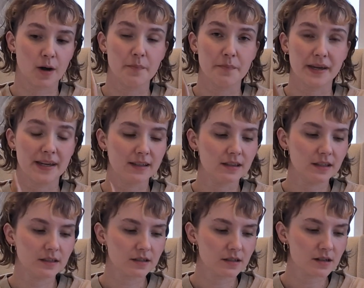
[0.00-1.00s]
big
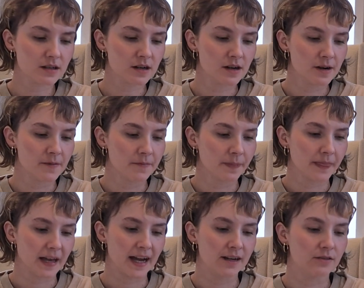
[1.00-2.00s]
these are,
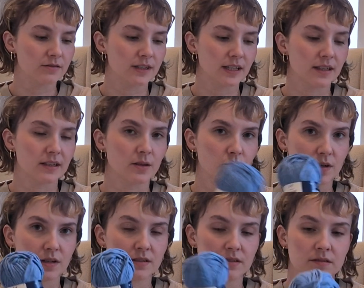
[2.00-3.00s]
I don't think the
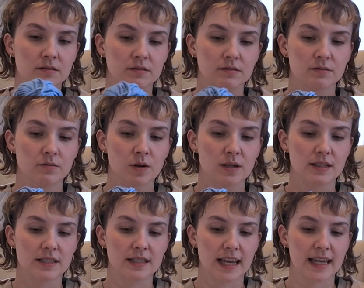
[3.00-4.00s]
one
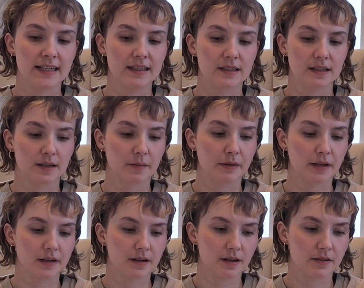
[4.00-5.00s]
skein is gonna be
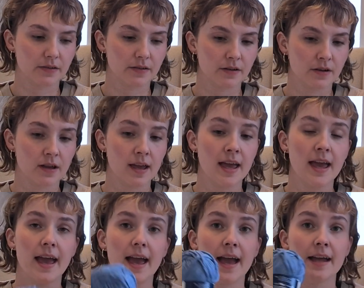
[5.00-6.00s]
enough.
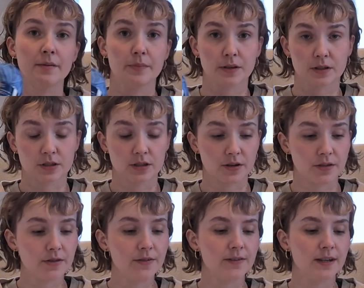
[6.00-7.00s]
And because they're
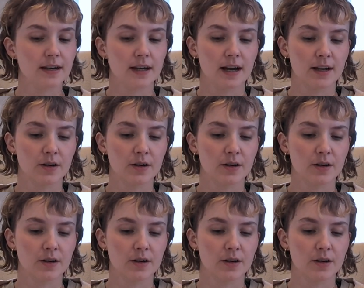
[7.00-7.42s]
thrifted, I